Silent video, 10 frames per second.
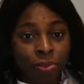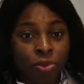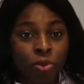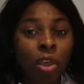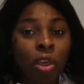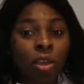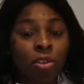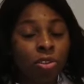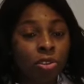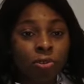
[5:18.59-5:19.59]
So
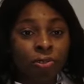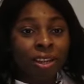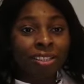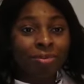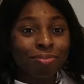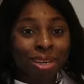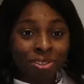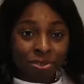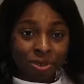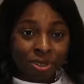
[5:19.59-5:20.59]
you don't find the
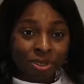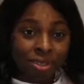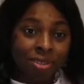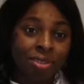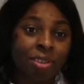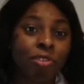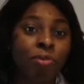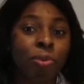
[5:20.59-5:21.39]
mattress itself,